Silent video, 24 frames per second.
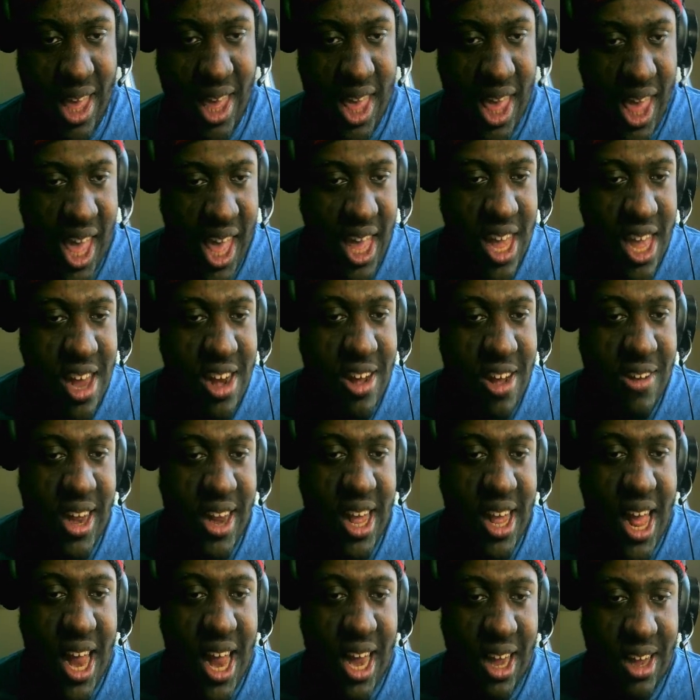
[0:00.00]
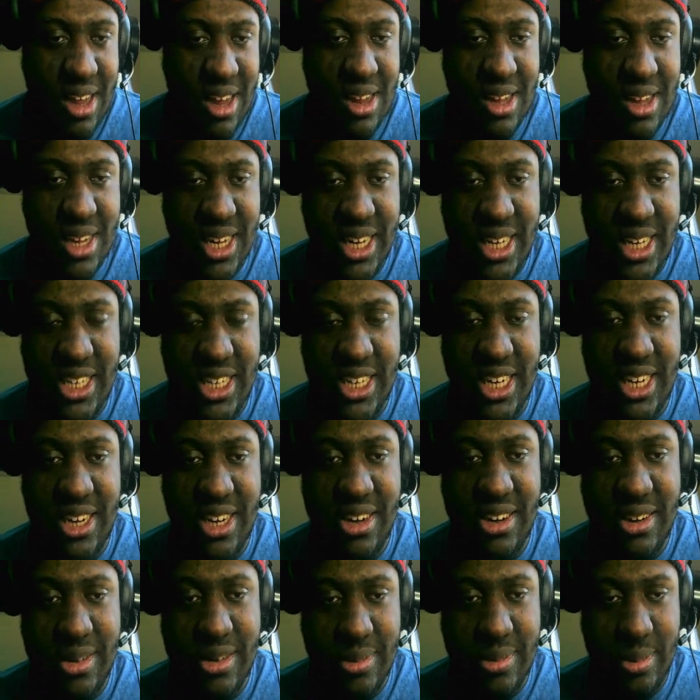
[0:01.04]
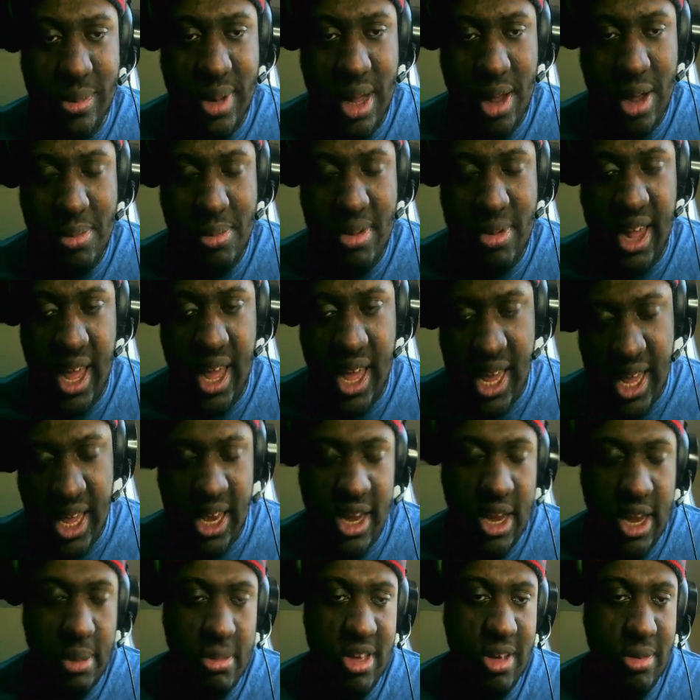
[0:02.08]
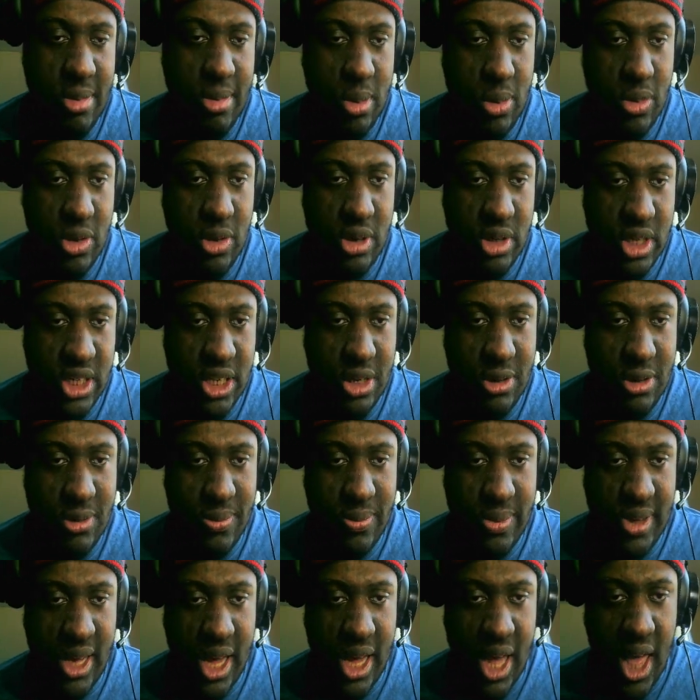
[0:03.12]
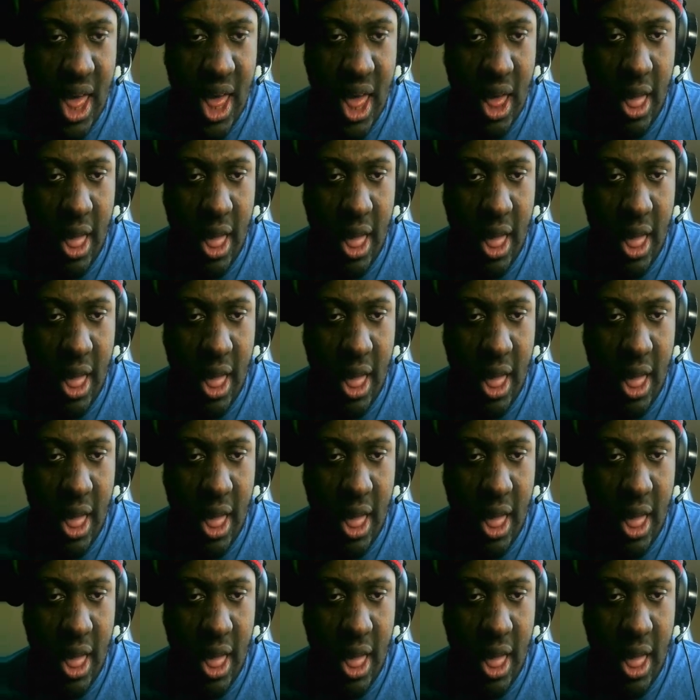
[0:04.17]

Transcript: And you know, they got along each other over at AEW of course, so yeah.